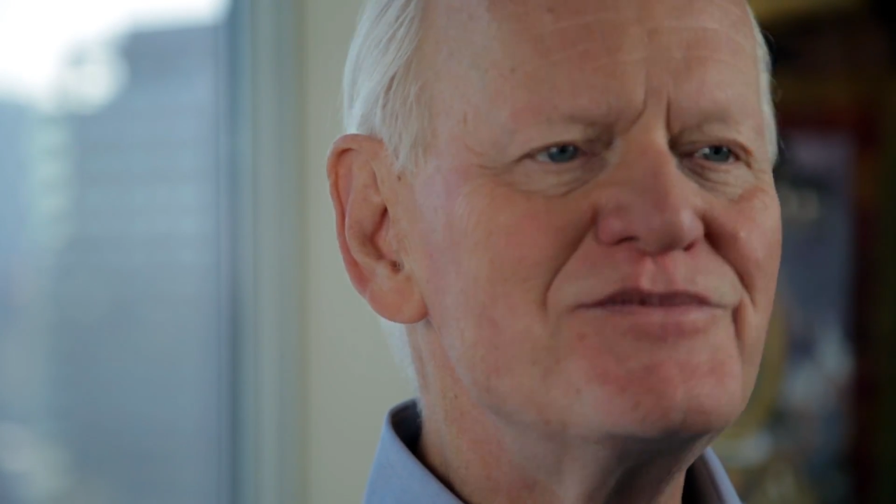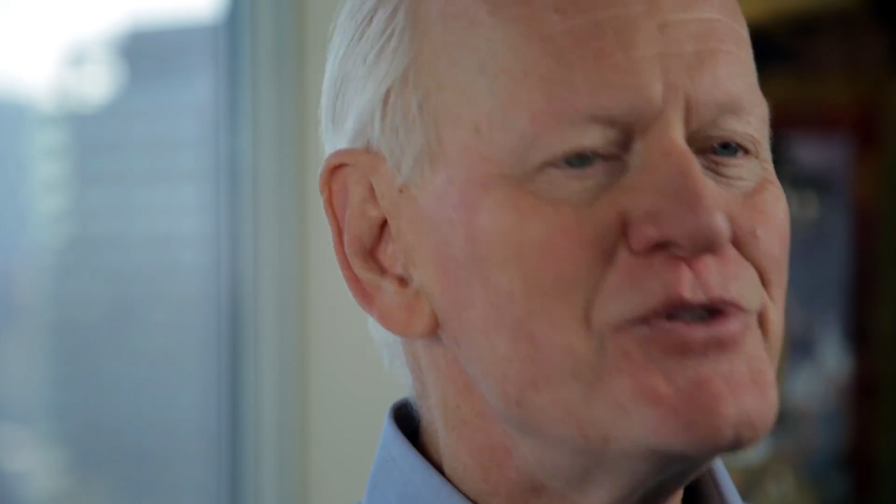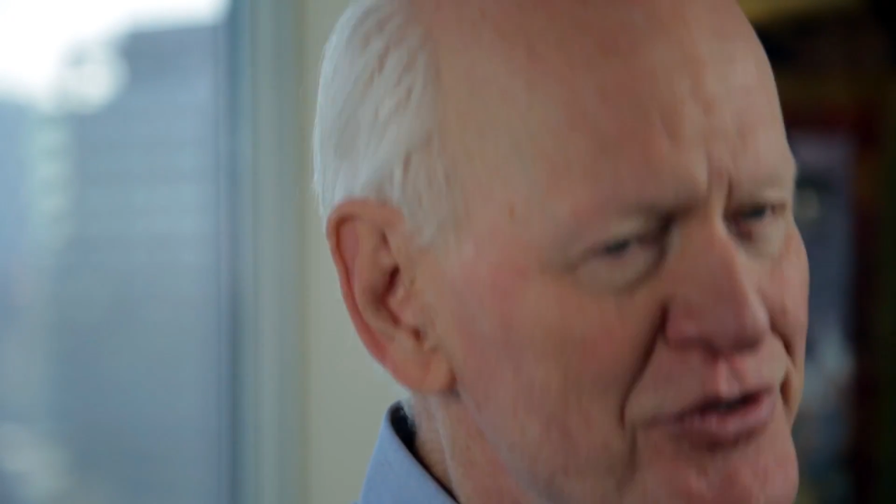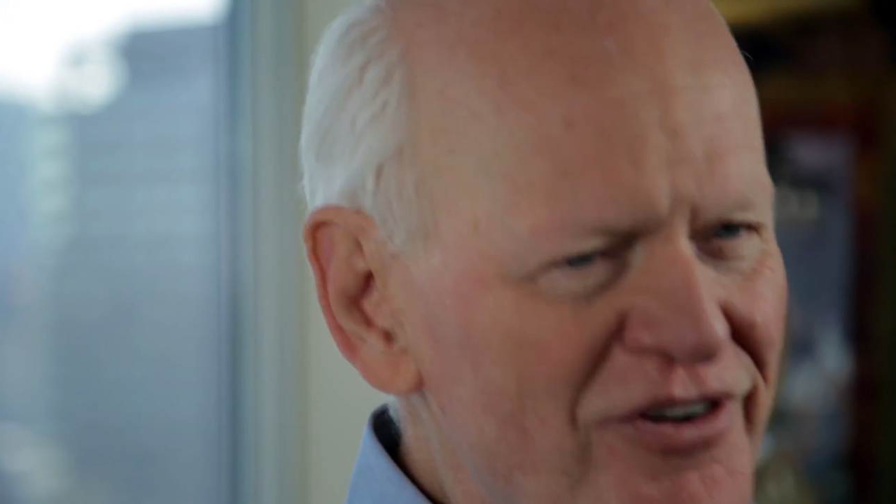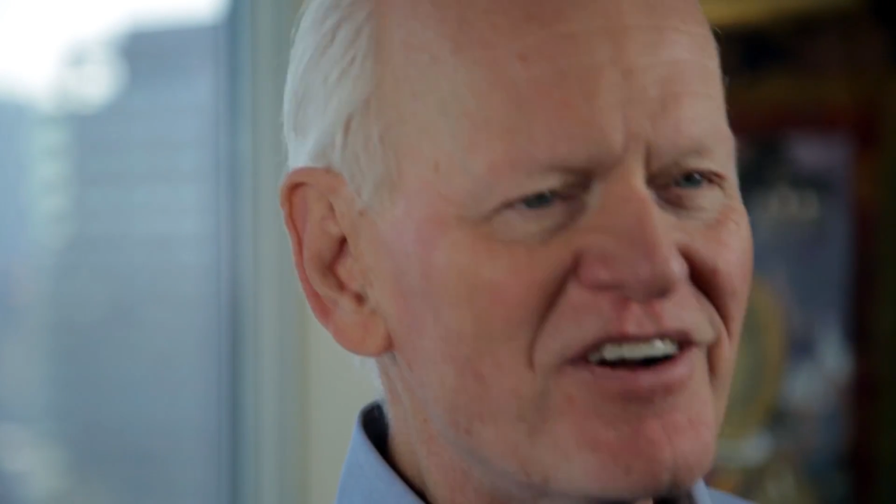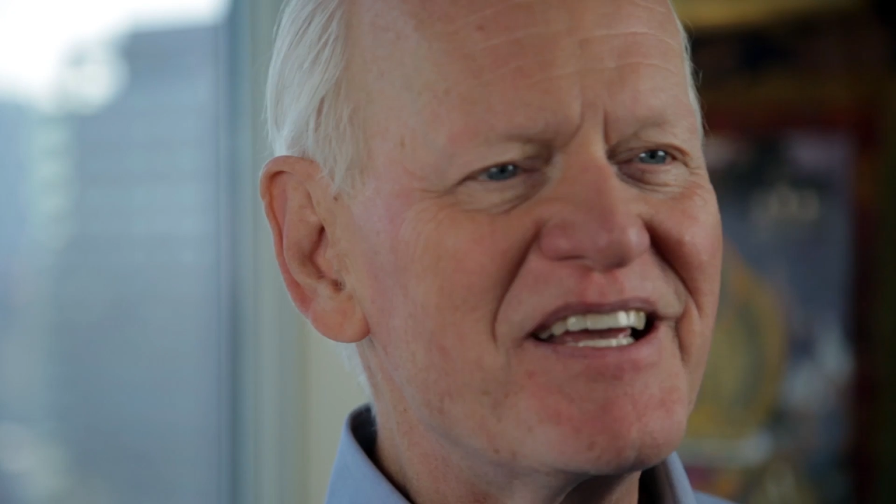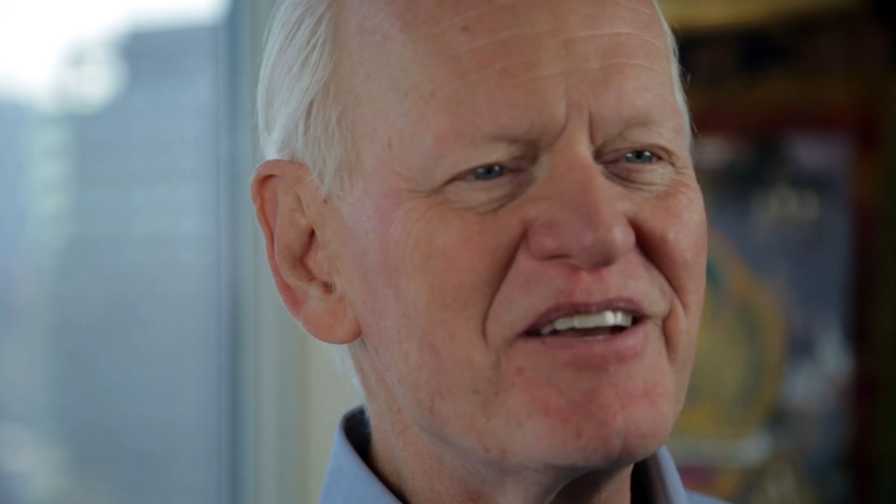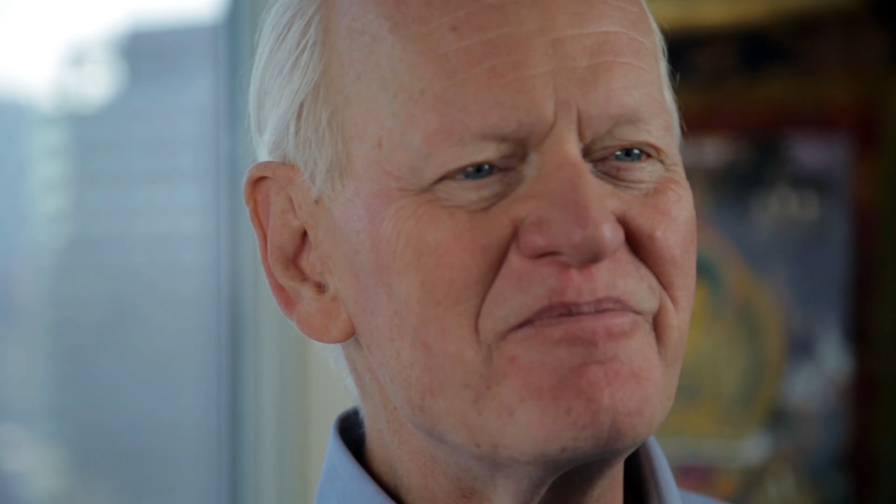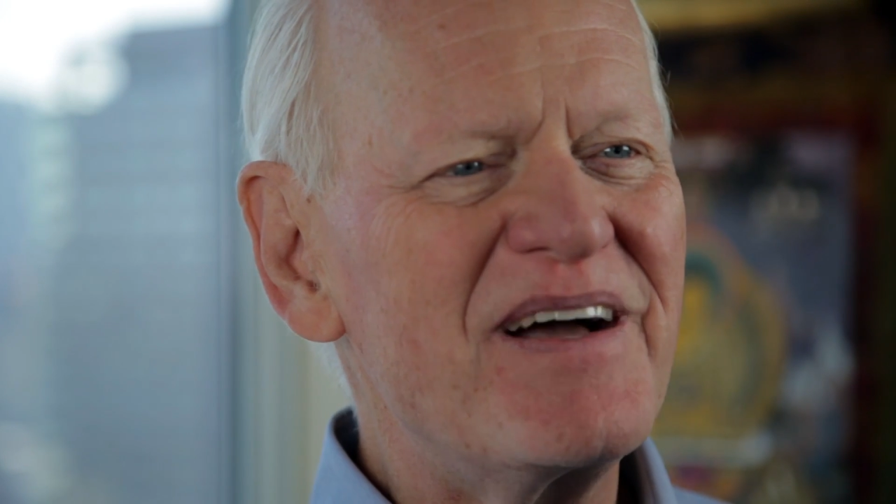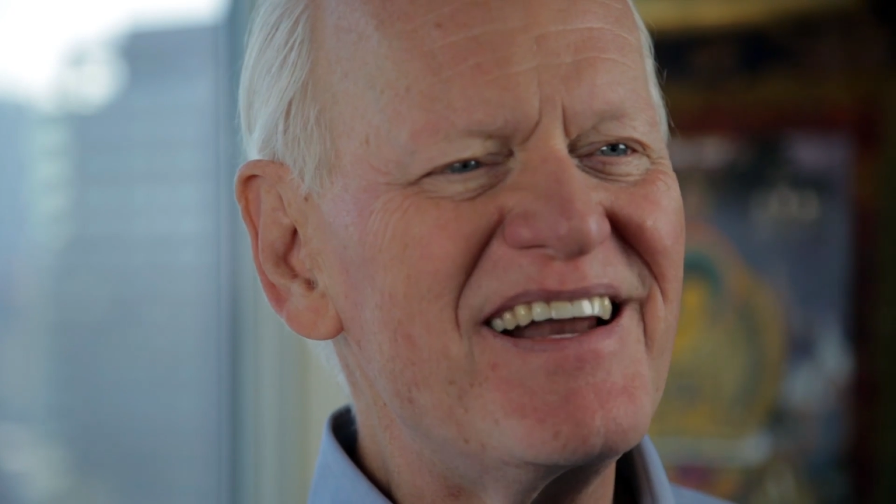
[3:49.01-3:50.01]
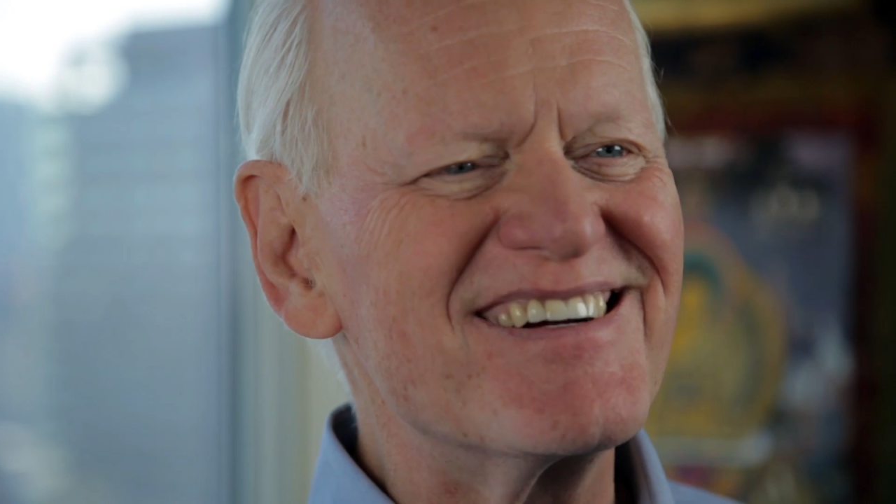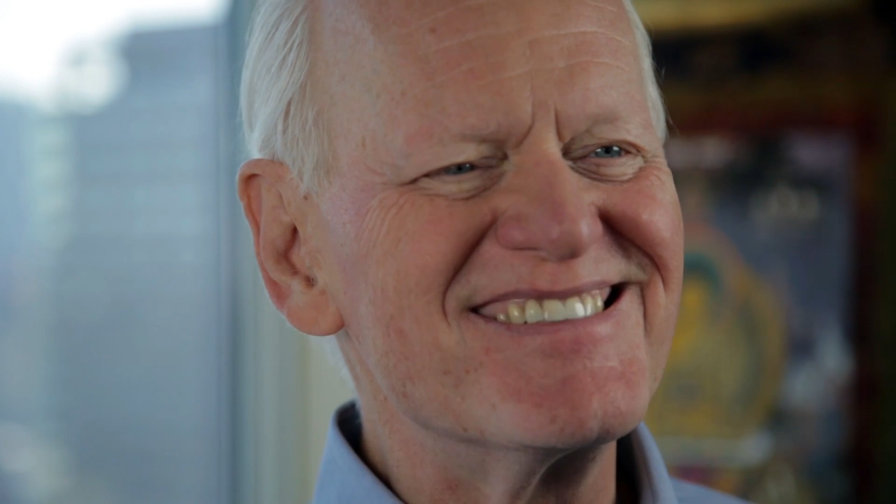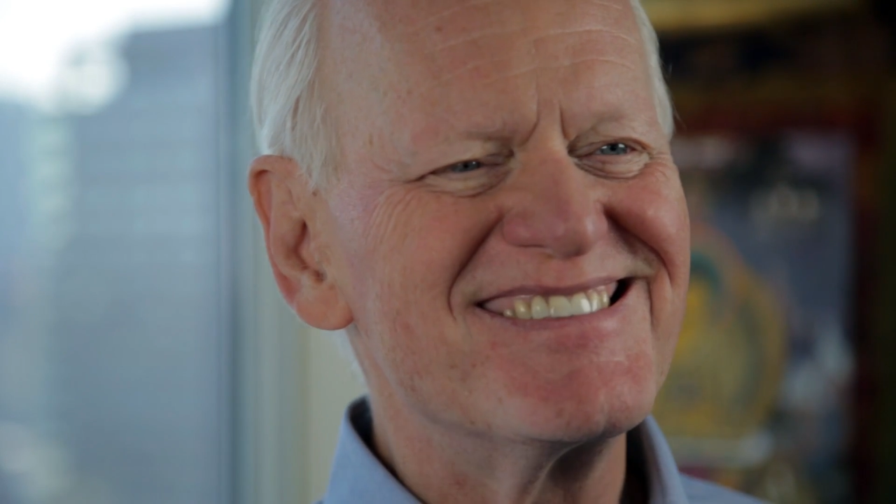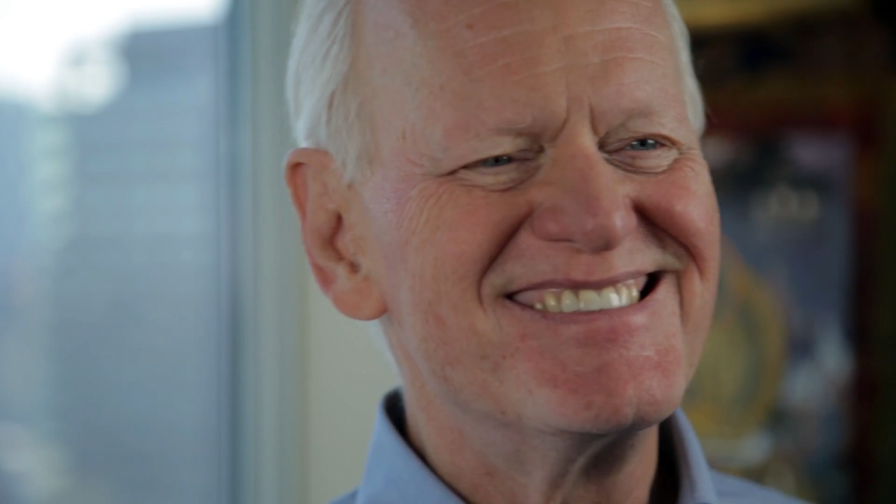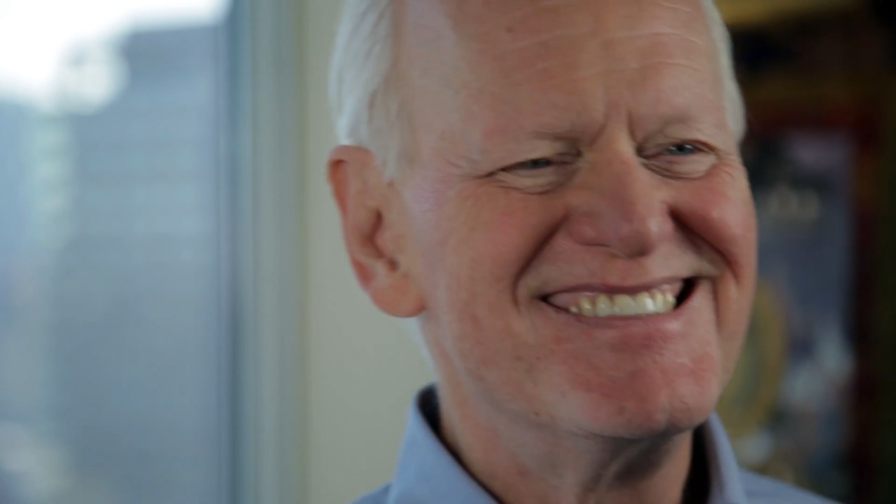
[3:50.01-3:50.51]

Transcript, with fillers: you start getting better.